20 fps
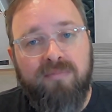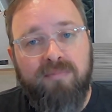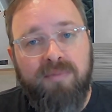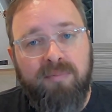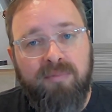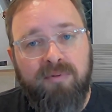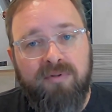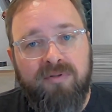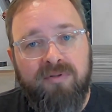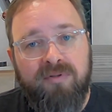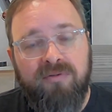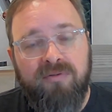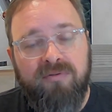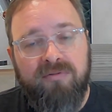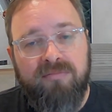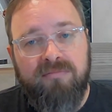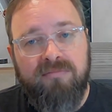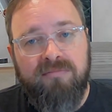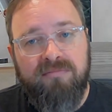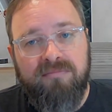people to
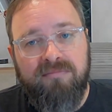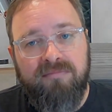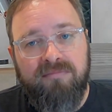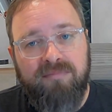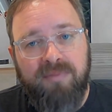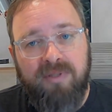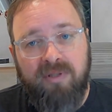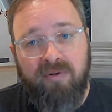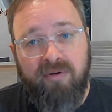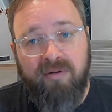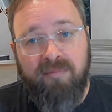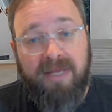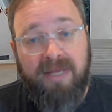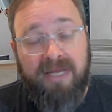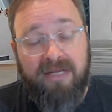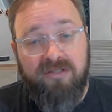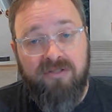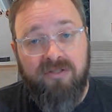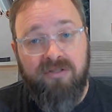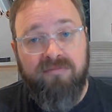be loyal
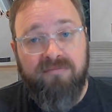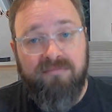back to you.